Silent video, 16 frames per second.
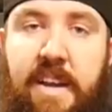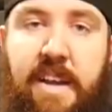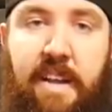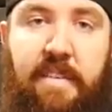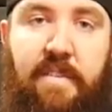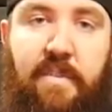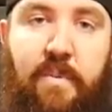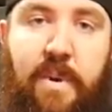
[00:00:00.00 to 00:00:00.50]
a
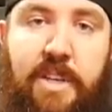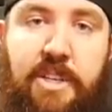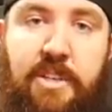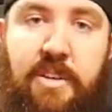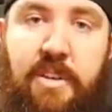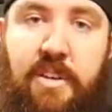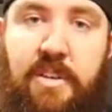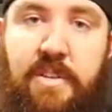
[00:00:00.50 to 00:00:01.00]
nice
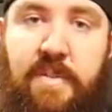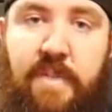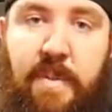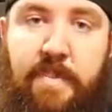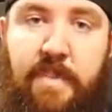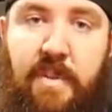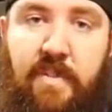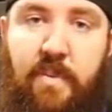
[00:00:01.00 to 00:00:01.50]
switch. You just
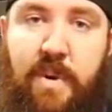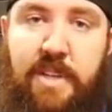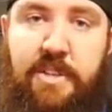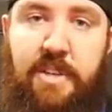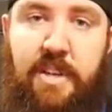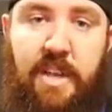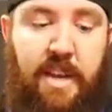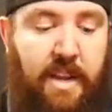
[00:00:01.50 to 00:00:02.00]
flip the
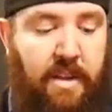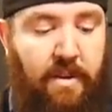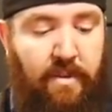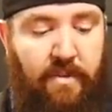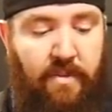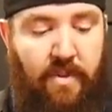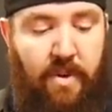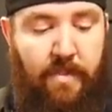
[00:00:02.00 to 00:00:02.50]
switch and it
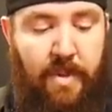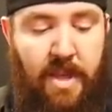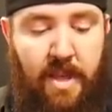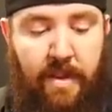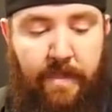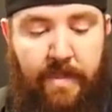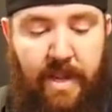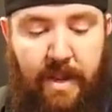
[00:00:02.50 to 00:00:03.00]
goes from
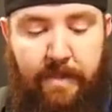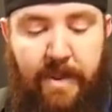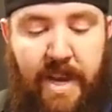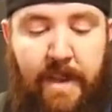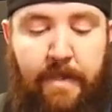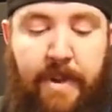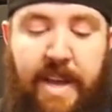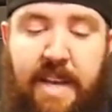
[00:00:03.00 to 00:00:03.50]
being
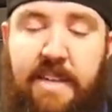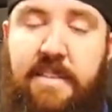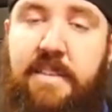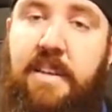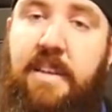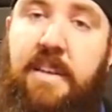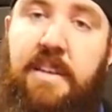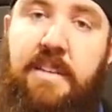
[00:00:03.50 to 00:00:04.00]

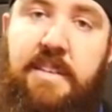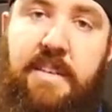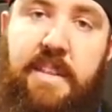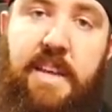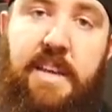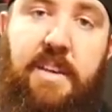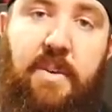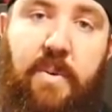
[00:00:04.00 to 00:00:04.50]
bypassed to
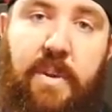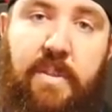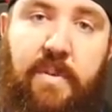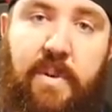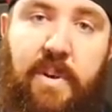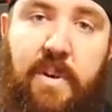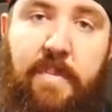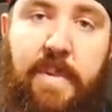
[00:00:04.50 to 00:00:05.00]
then going
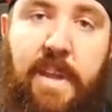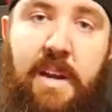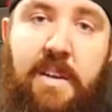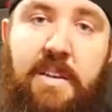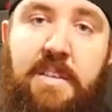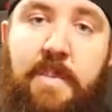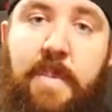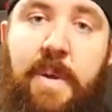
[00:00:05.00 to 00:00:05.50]
through your
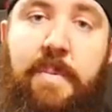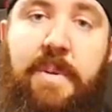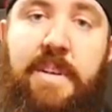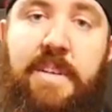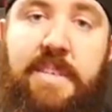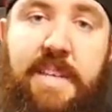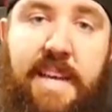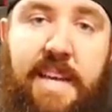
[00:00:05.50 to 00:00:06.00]
meter to be able
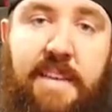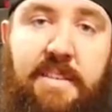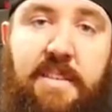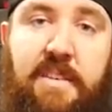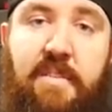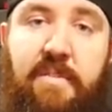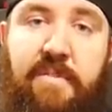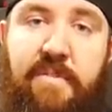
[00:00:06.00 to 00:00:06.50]
to
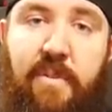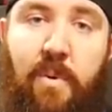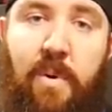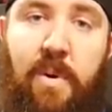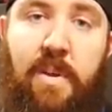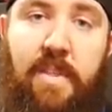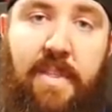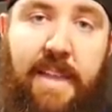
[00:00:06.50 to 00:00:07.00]
test
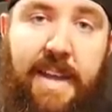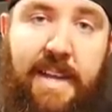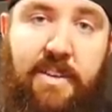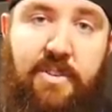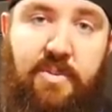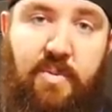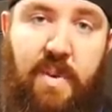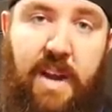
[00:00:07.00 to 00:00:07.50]
for
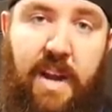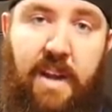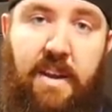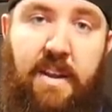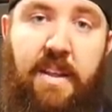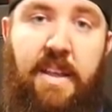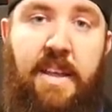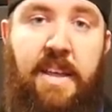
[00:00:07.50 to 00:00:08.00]
that
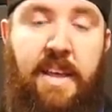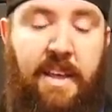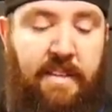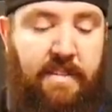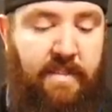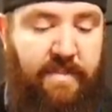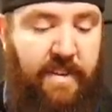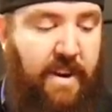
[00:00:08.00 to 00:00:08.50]
drain.
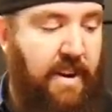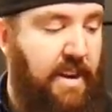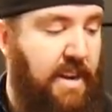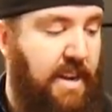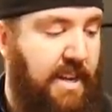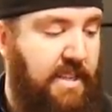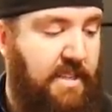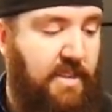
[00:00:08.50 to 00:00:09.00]
It's a very
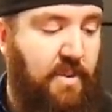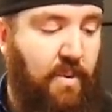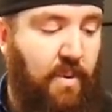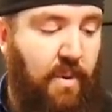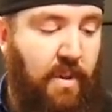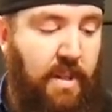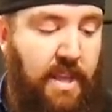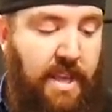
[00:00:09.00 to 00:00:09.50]
nice
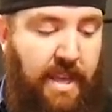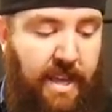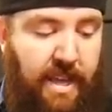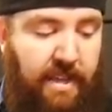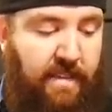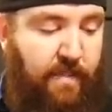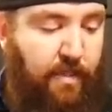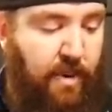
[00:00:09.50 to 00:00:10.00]
tool.
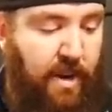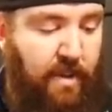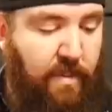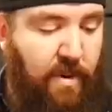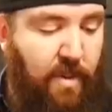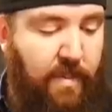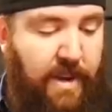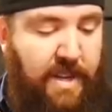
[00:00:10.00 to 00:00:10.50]
It's pretty
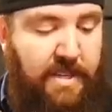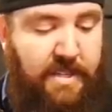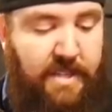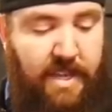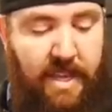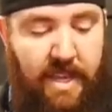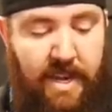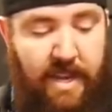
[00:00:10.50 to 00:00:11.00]

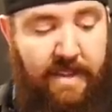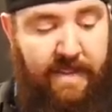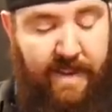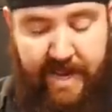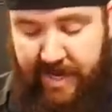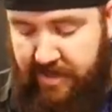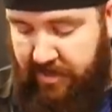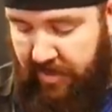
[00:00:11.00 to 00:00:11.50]
robust and it's
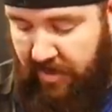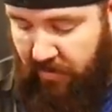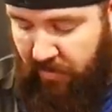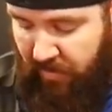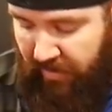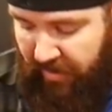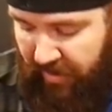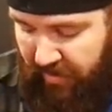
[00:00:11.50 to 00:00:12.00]
actually a
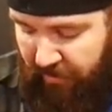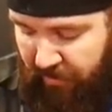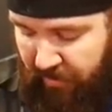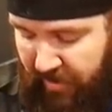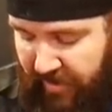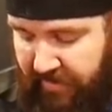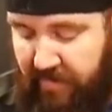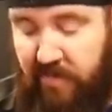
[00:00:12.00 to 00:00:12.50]
really good
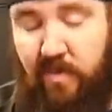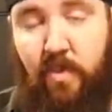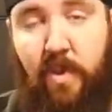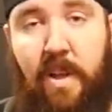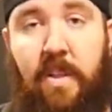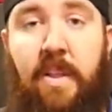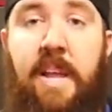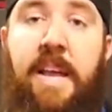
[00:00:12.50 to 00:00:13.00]
price as
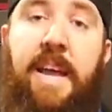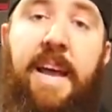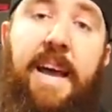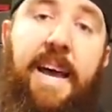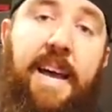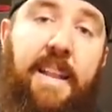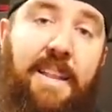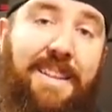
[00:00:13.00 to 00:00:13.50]
well,
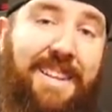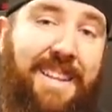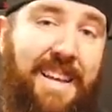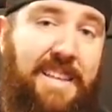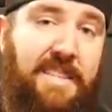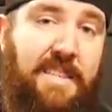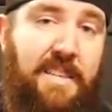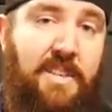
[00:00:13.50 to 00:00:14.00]
at
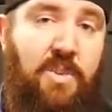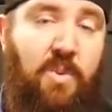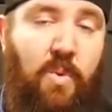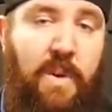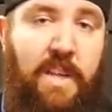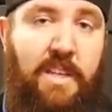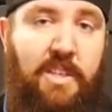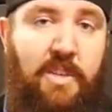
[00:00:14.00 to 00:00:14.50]
less than
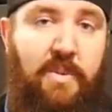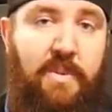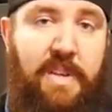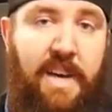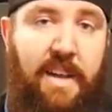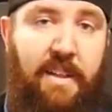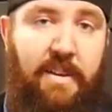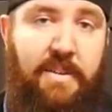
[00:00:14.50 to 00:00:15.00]

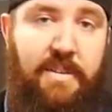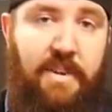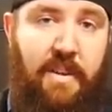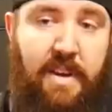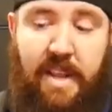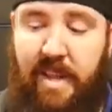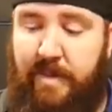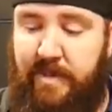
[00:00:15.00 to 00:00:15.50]
$22
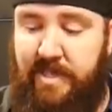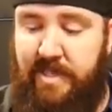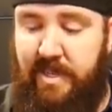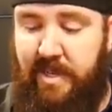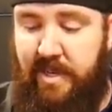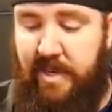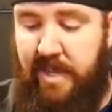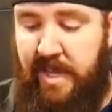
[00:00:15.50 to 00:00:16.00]
on
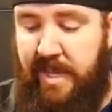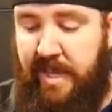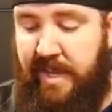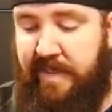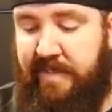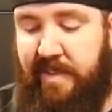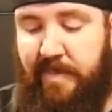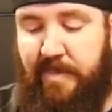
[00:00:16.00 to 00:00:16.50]
Amazon.
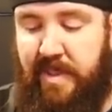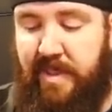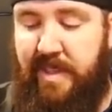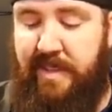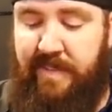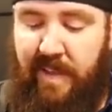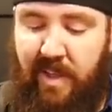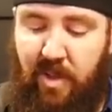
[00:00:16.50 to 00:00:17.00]
It's something
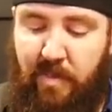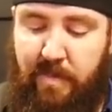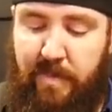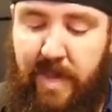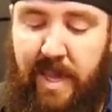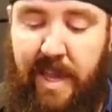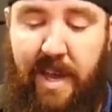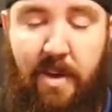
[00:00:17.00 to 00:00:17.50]
that's helped
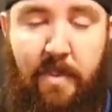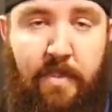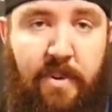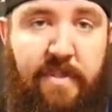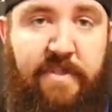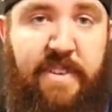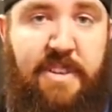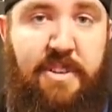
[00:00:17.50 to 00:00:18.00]
me out
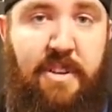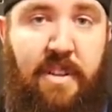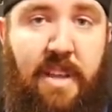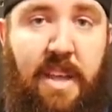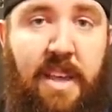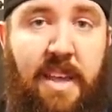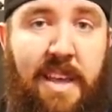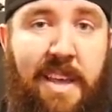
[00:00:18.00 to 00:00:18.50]

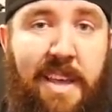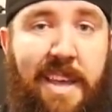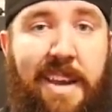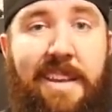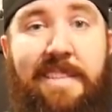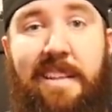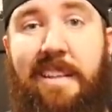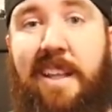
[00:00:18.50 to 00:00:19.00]
proficiently,
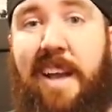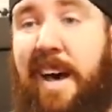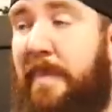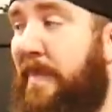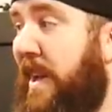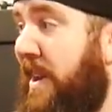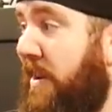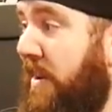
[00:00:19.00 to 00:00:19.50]
and it's a
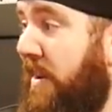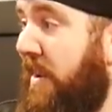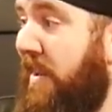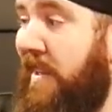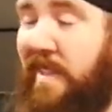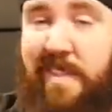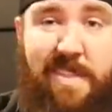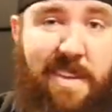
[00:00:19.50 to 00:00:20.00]
lot better
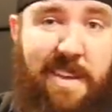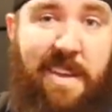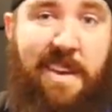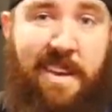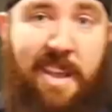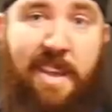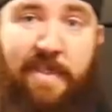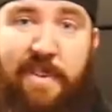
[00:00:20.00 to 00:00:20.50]

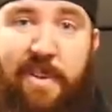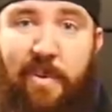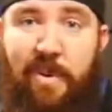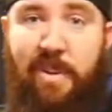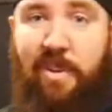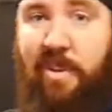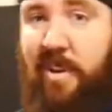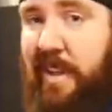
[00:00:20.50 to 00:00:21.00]
than if you
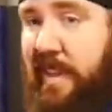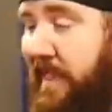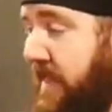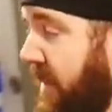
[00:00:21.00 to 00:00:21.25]
were to look at